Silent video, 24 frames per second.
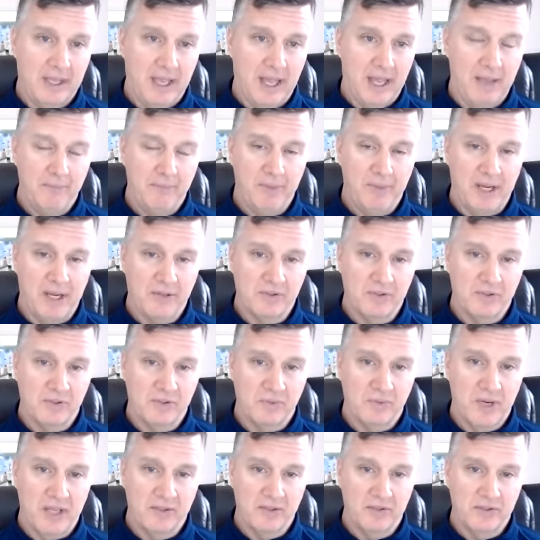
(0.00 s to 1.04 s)
I bounced
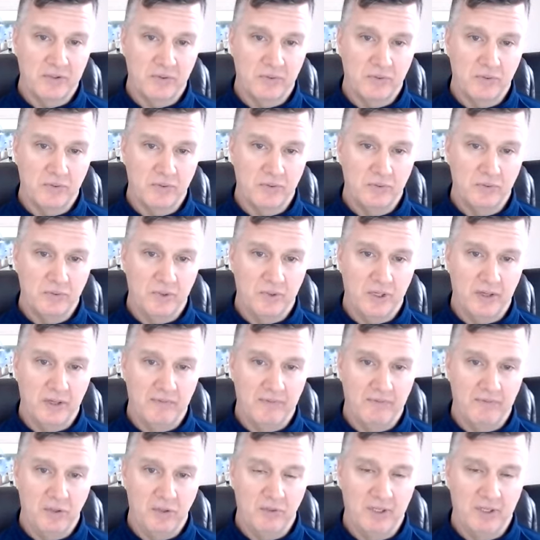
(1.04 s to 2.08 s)
around to a
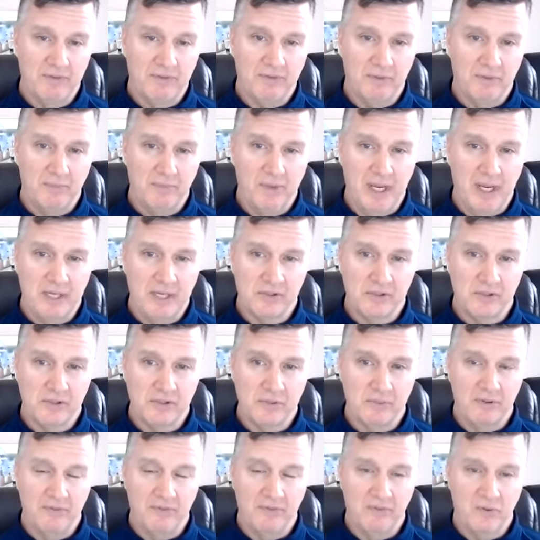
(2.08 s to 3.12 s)
few different majors
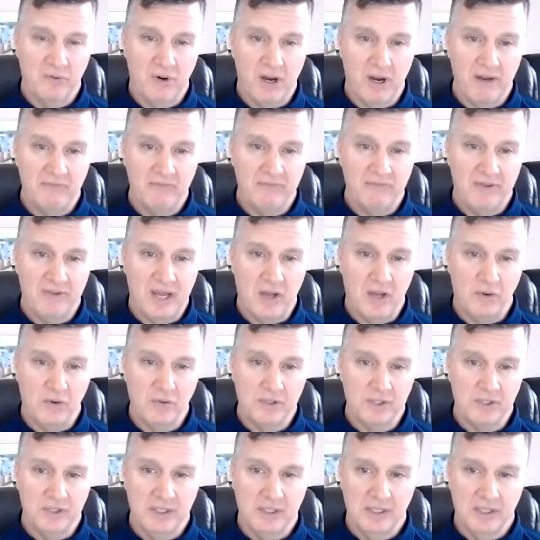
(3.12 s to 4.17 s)
before I
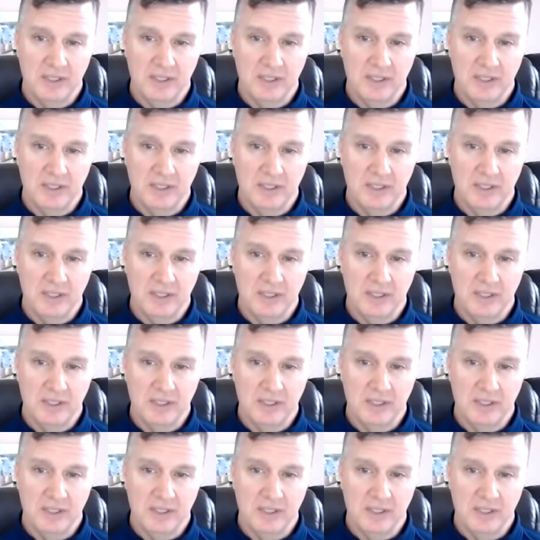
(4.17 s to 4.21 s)
found